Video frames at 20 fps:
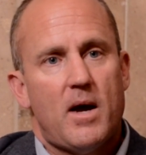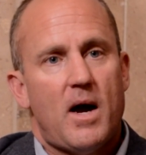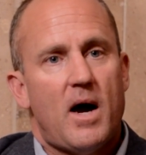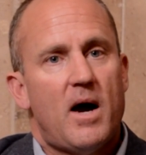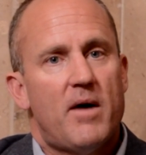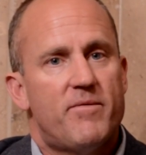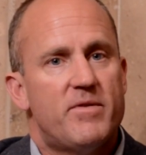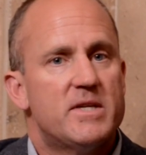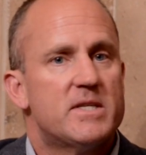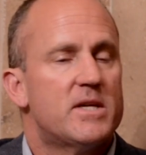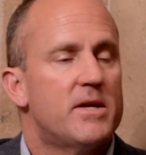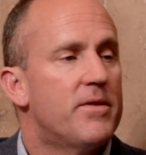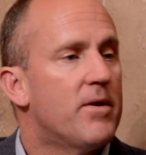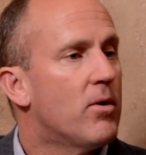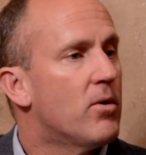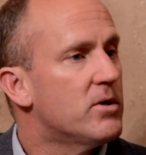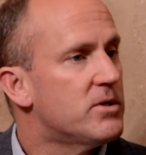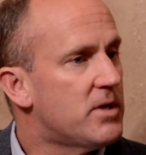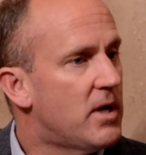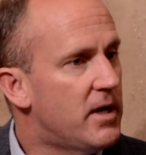Obviously,
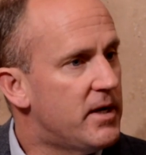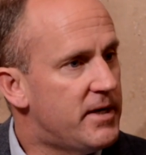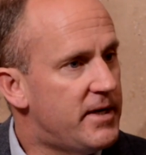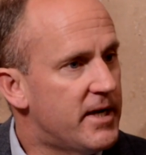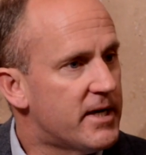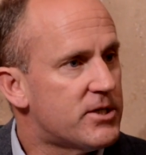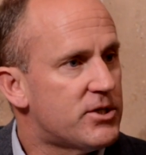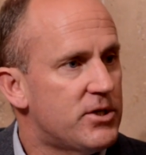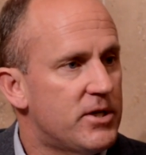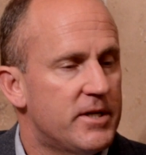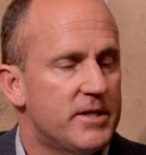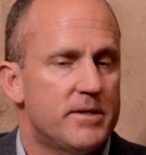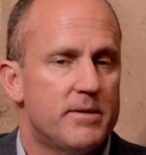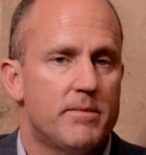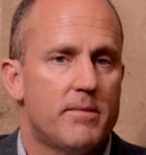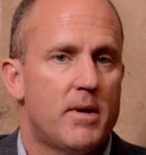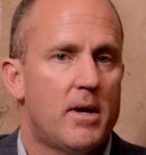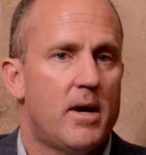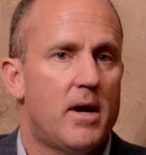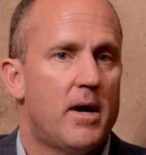there is addiction and
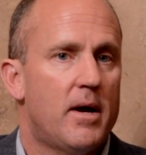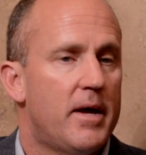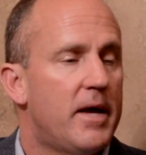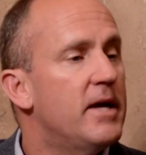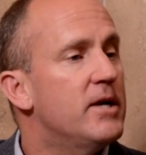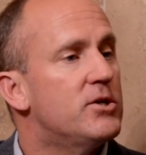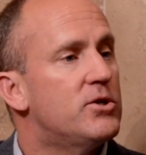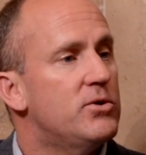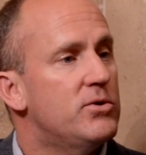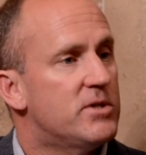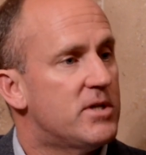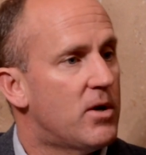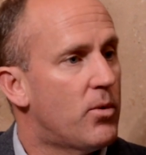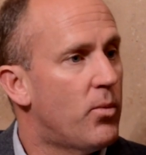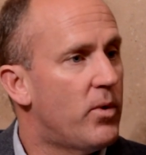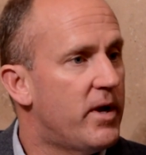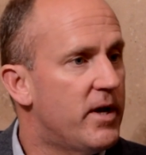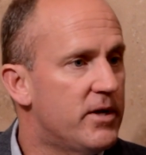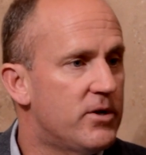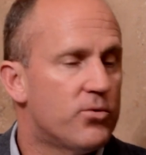issues that
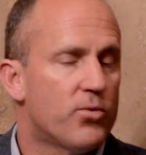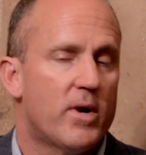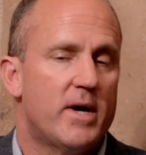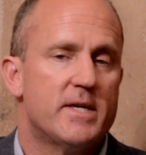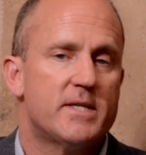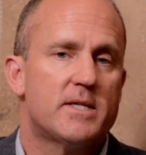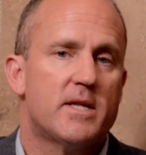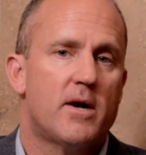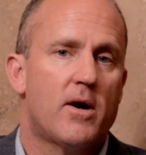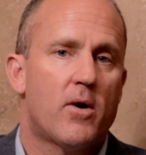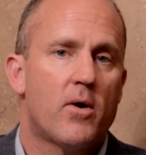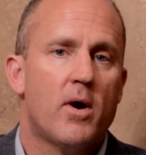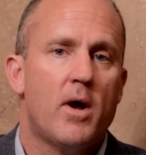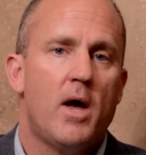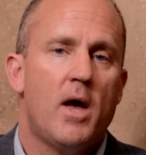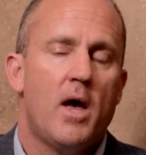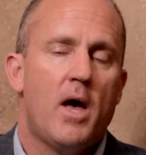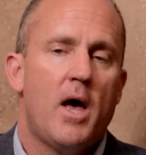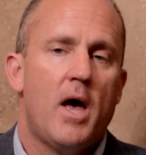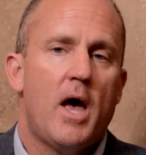we address there.
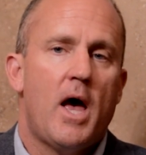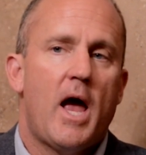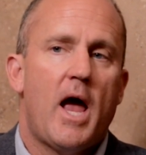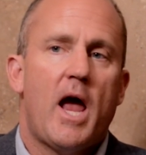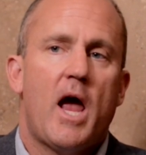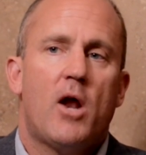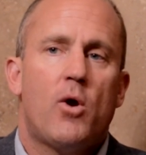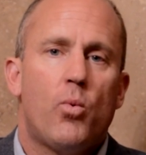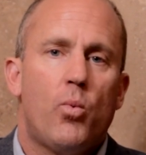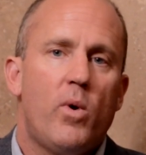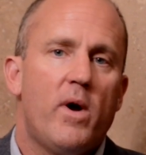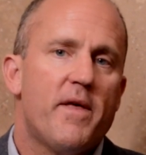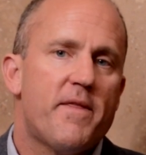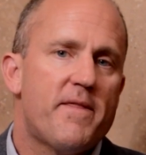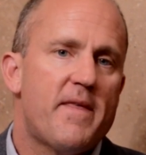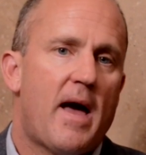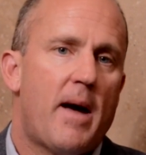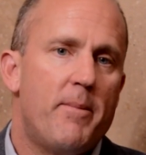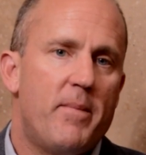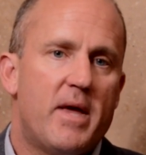And
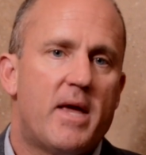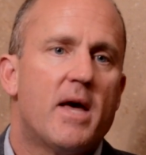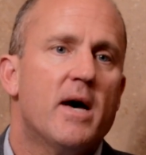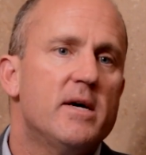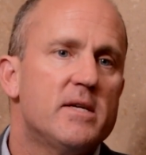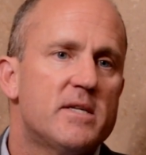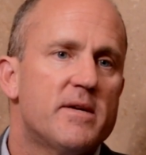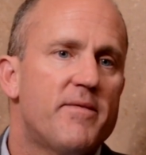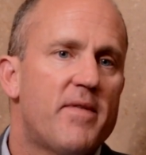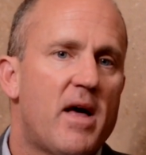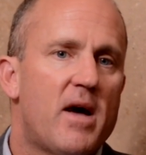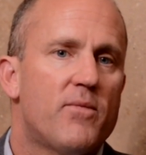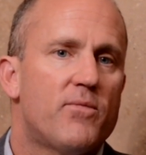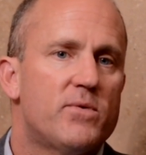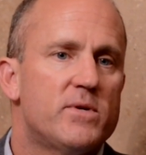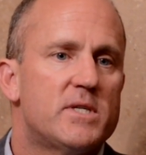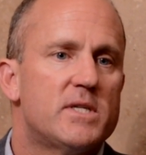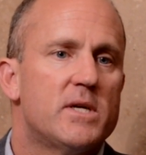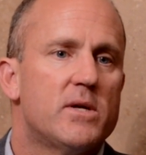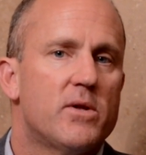with that, because of that
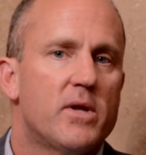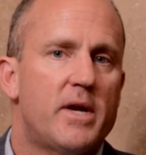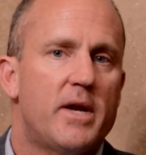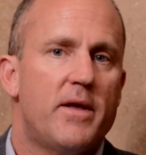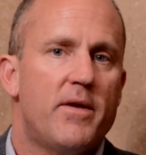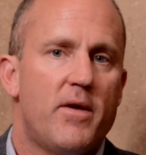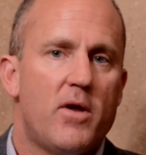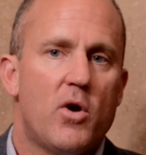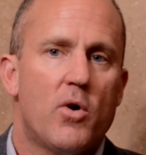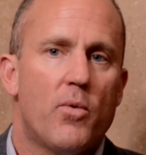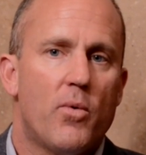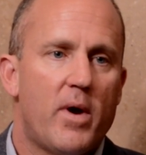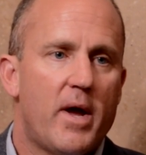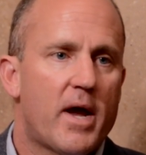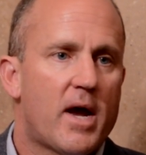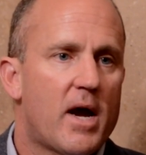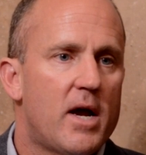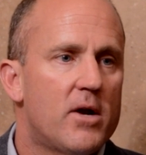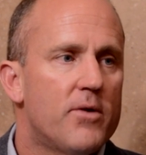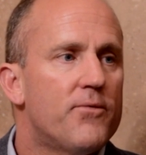facility,
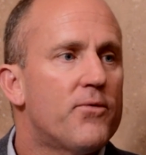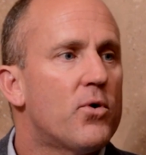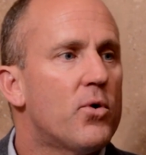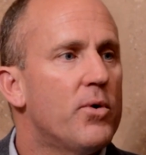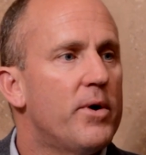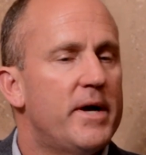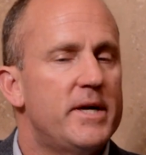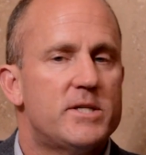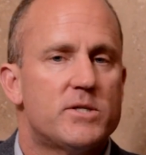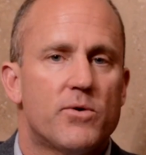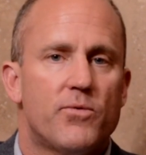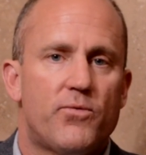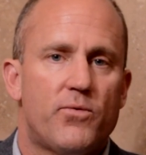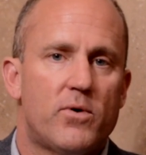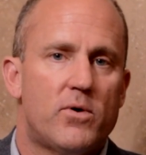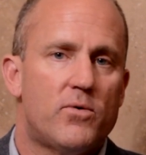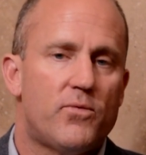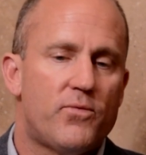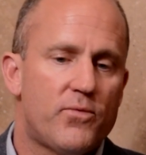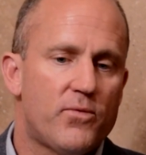it kind of creates a
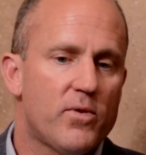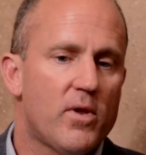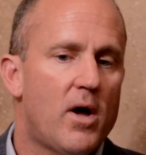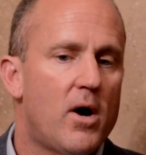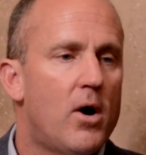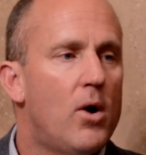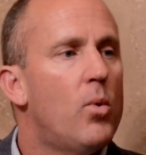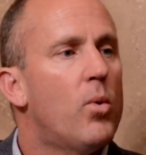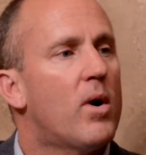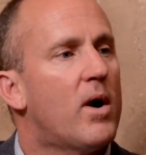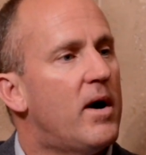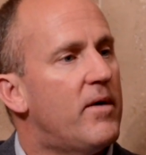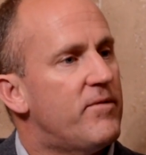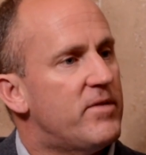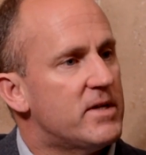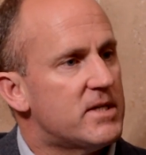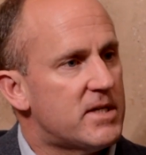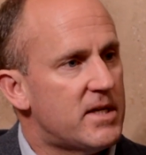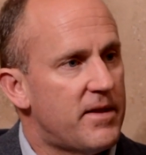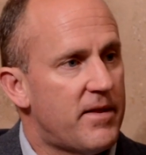full flow where
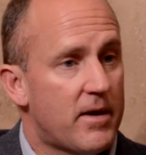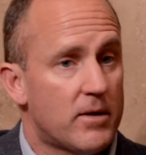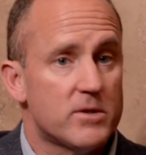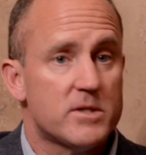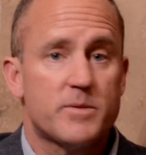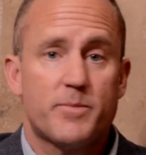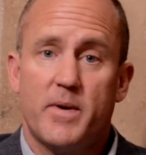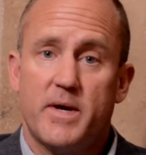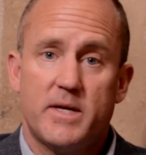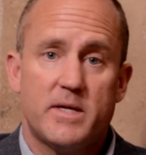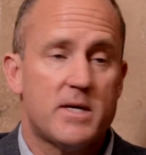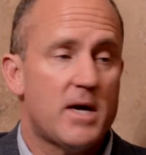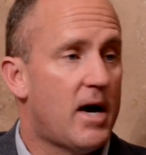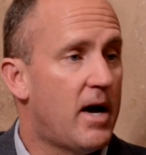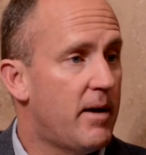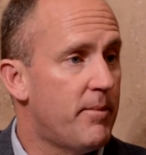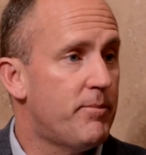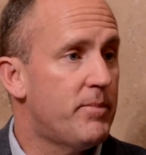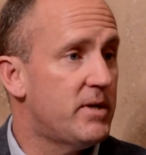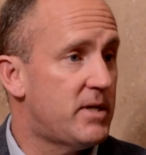obviously they'll spend
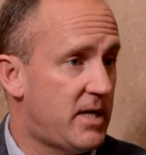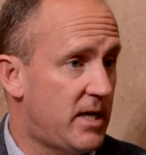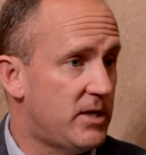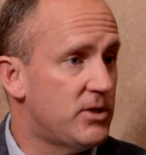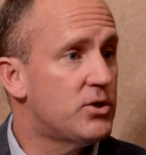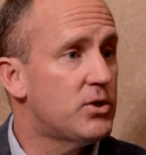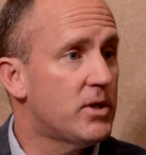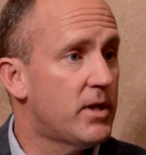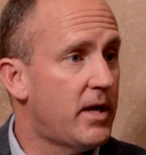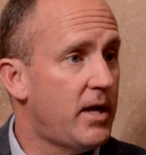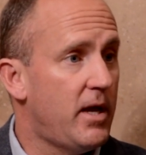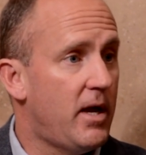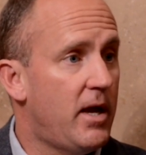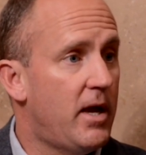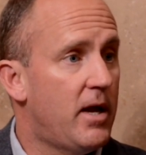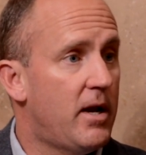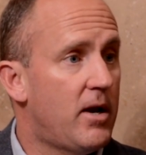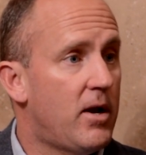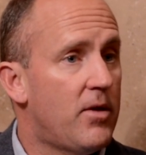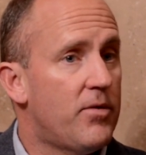time potentially
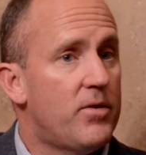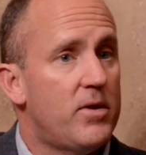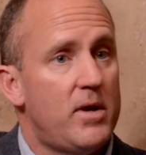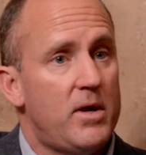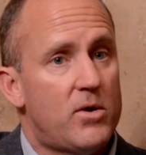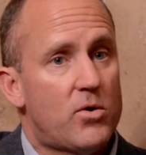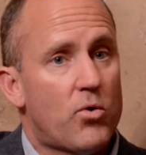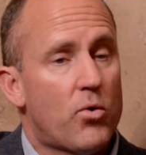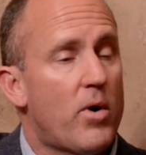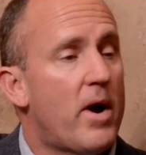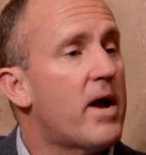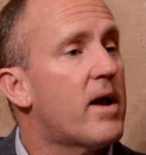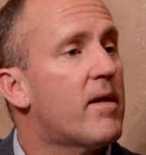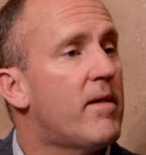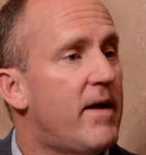in the correct